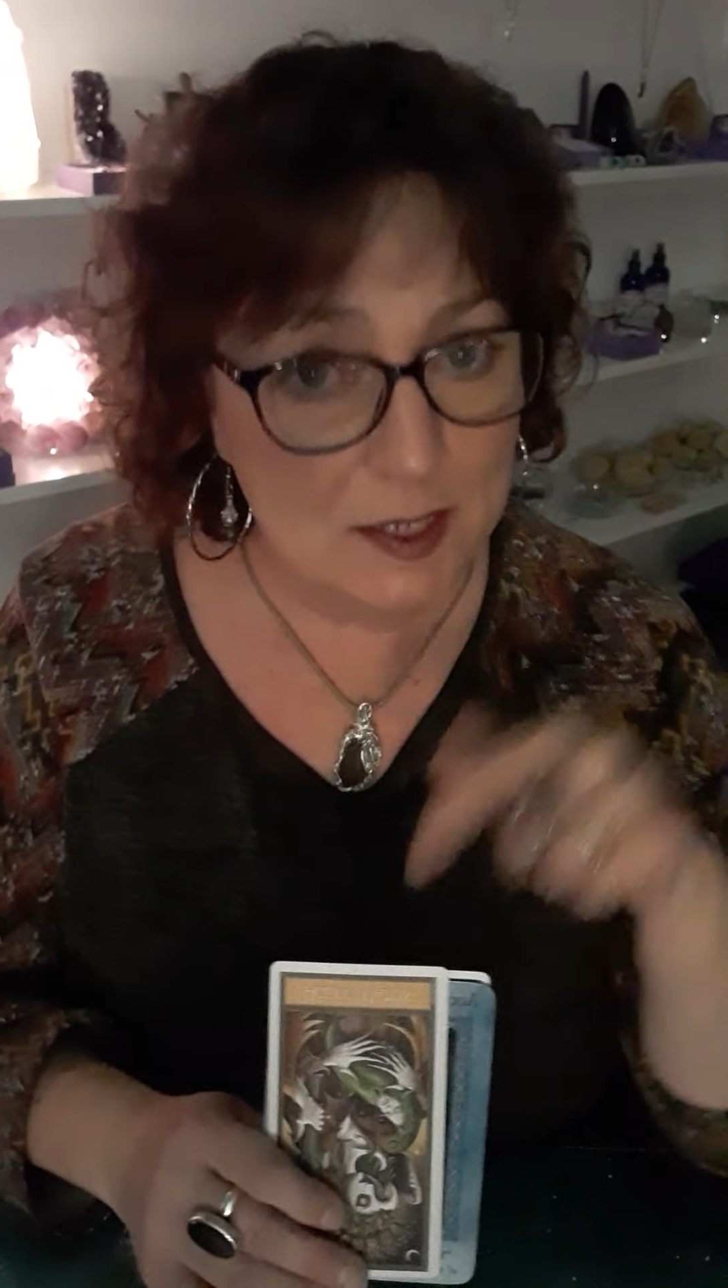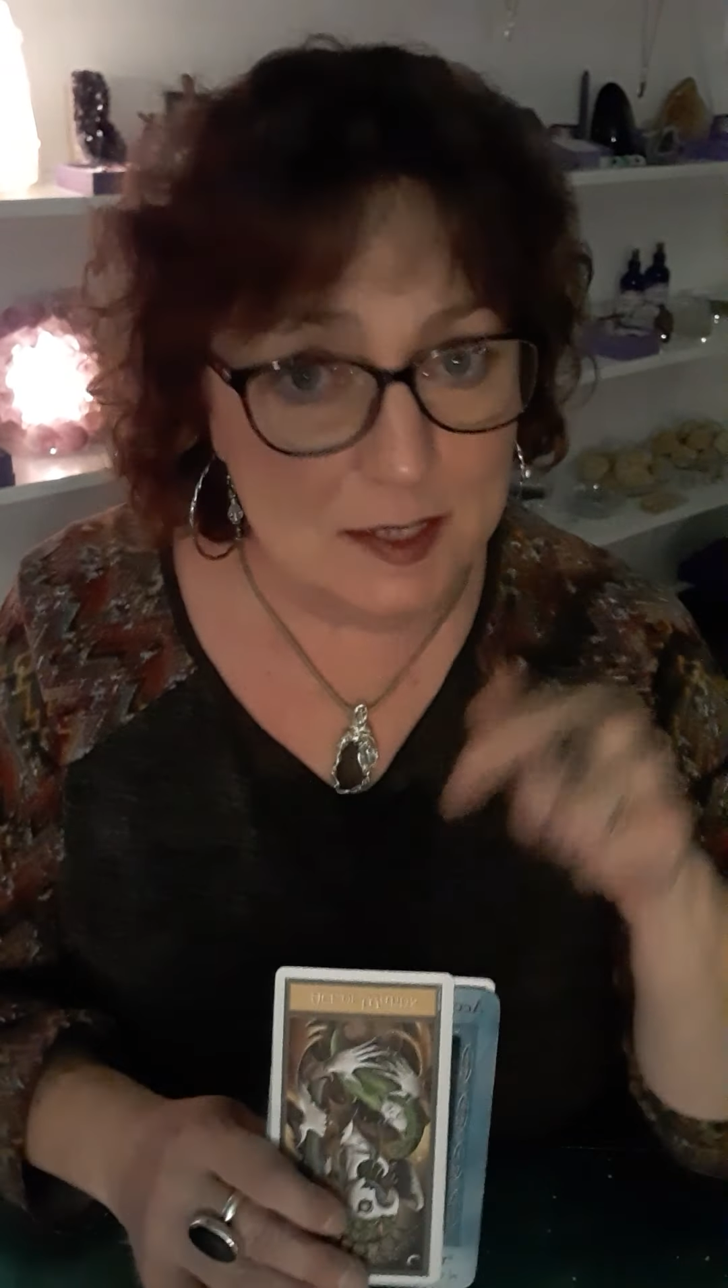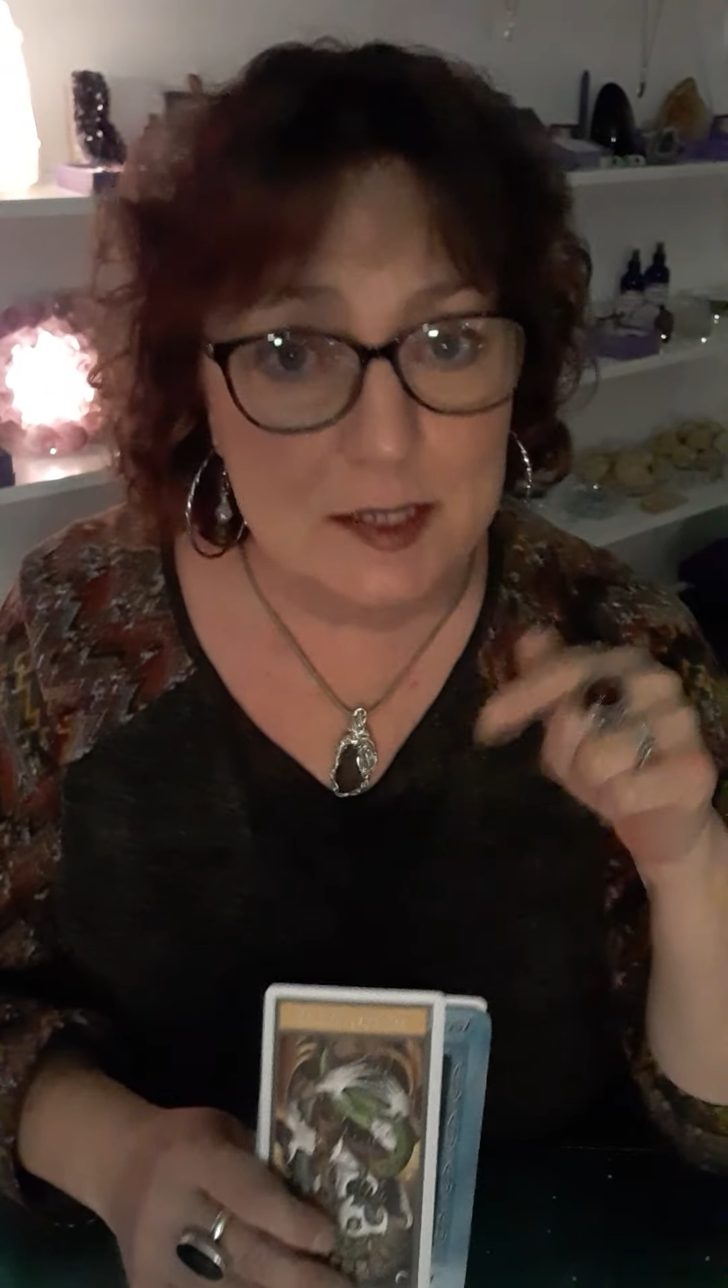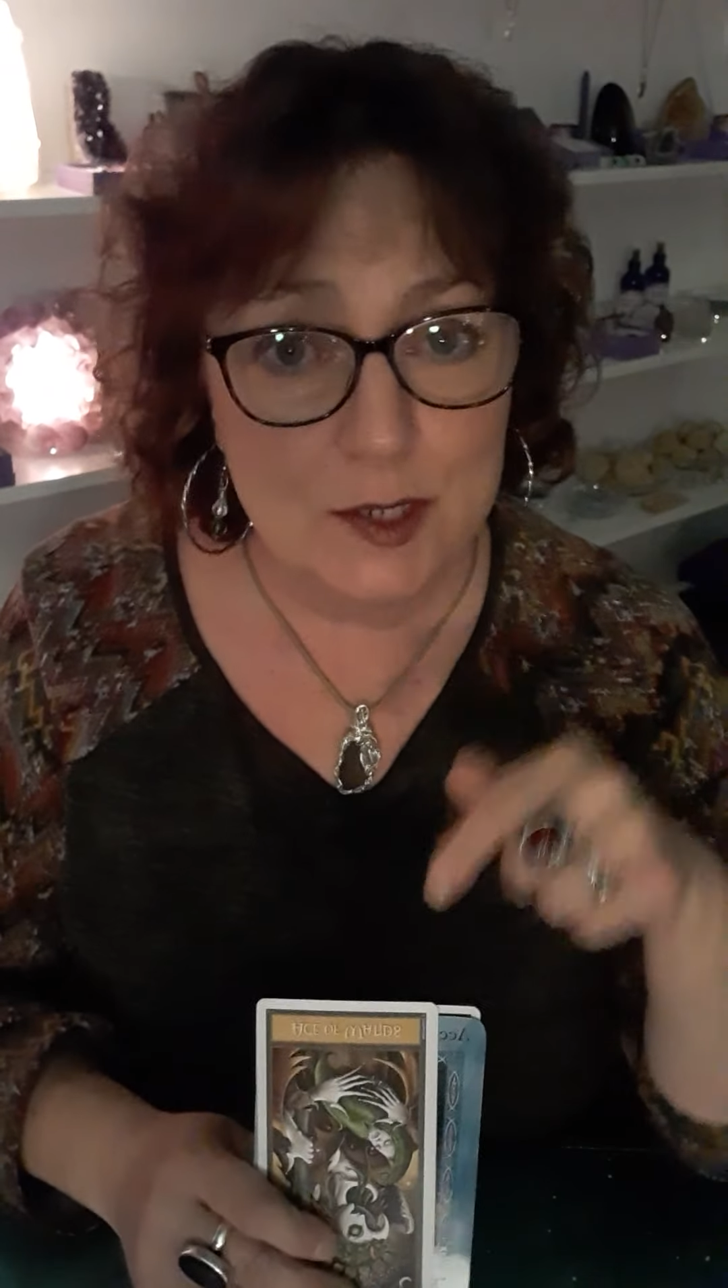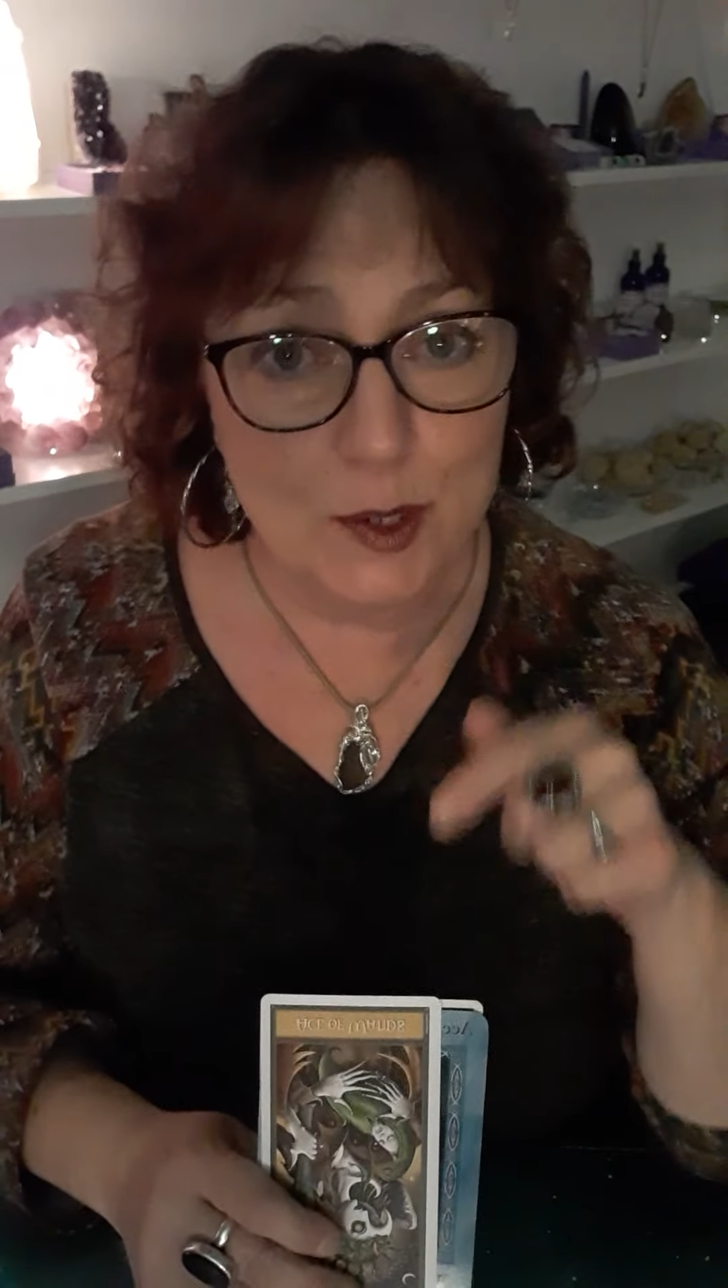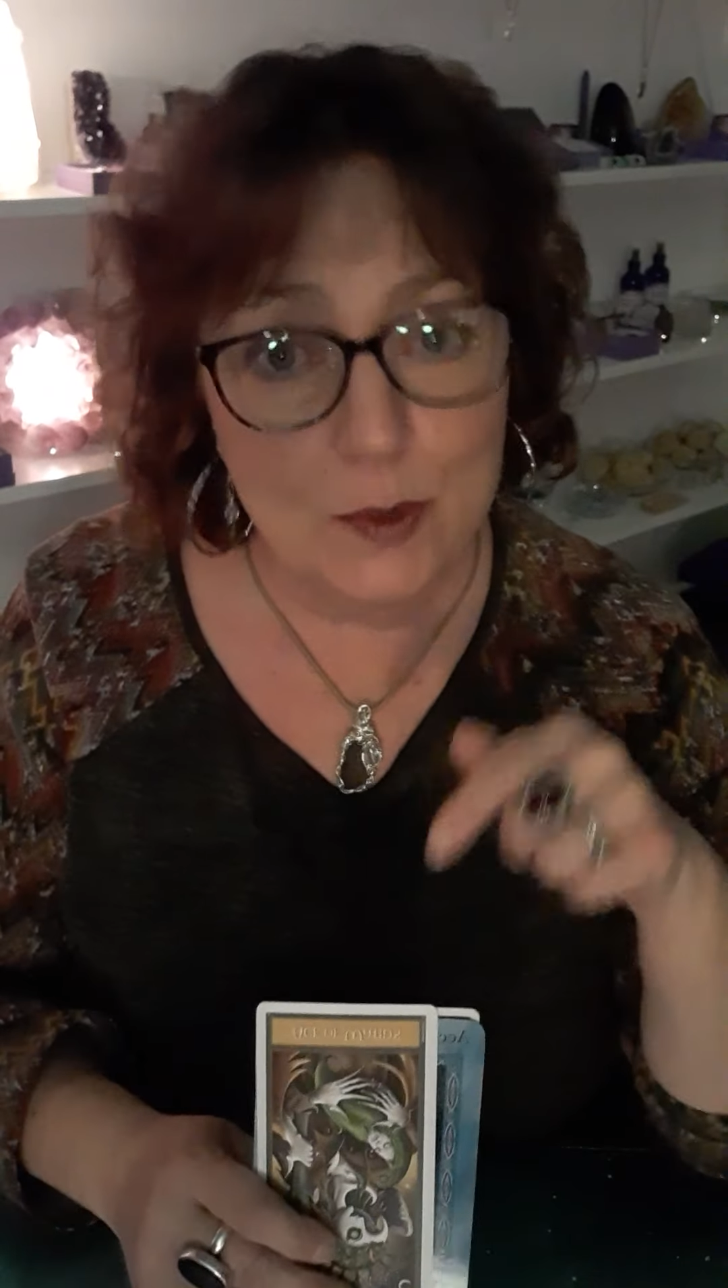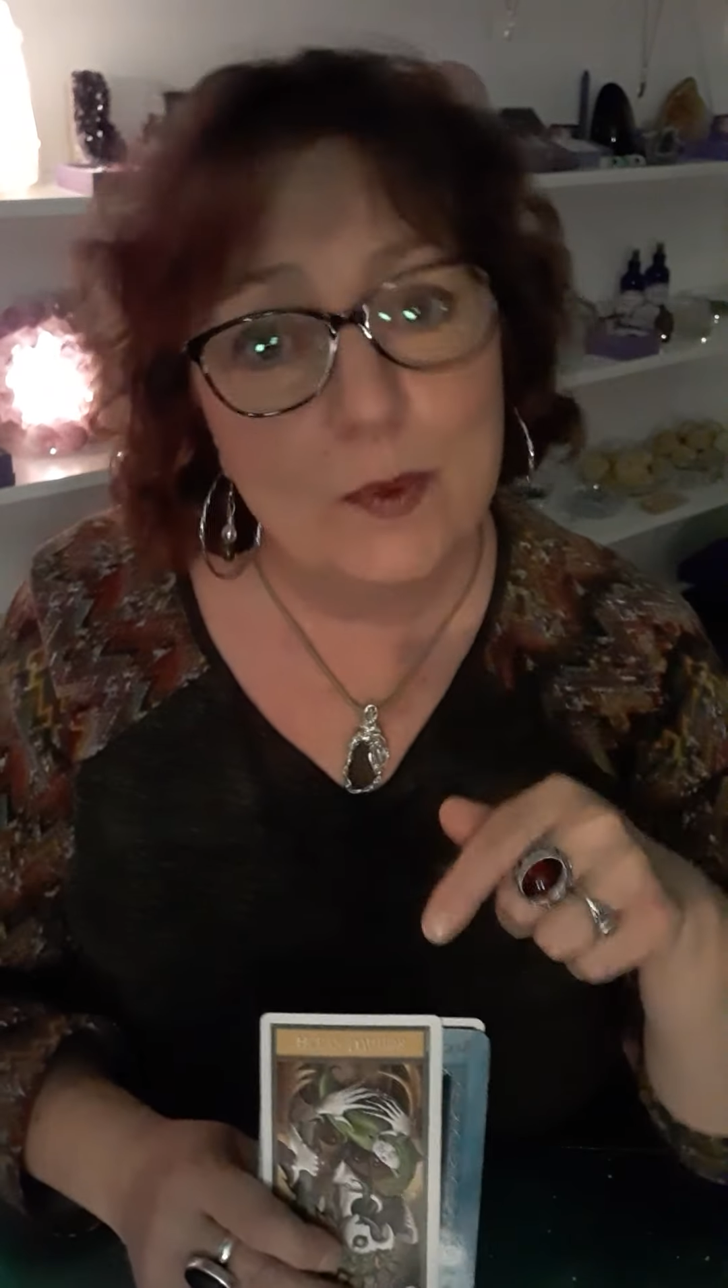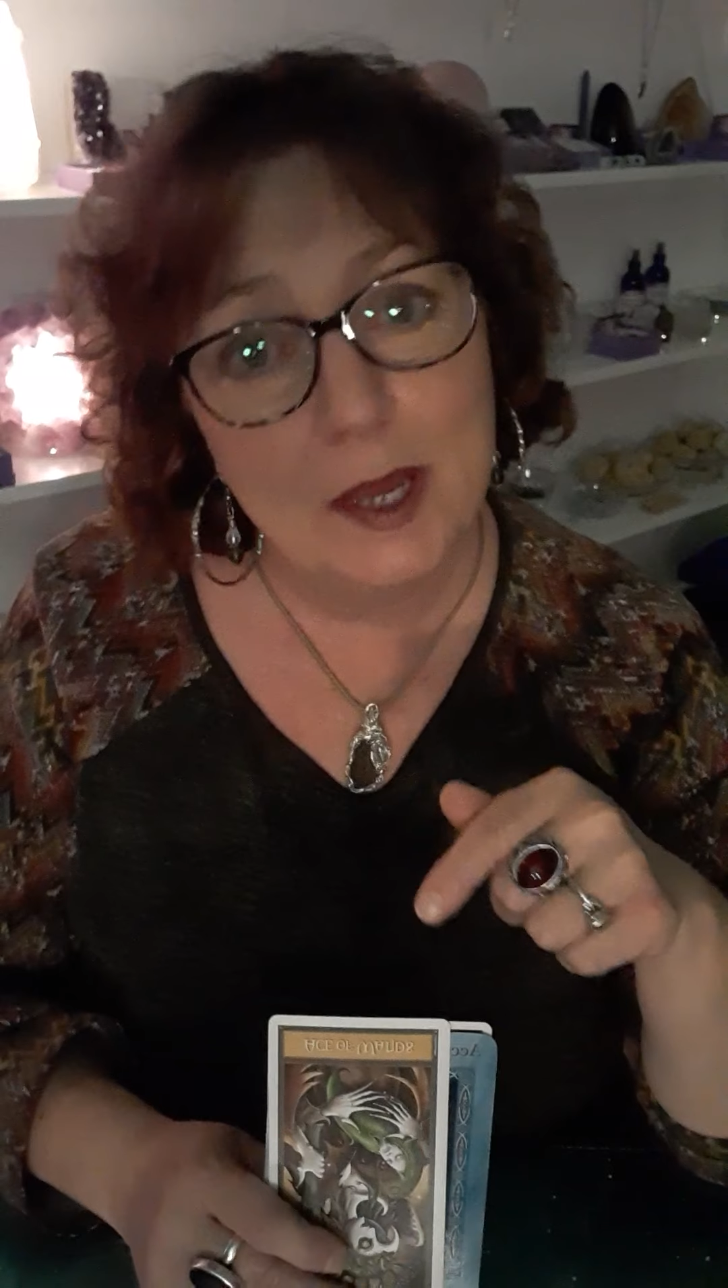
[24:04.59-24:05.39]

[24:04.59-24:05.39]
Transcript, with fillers: This is a good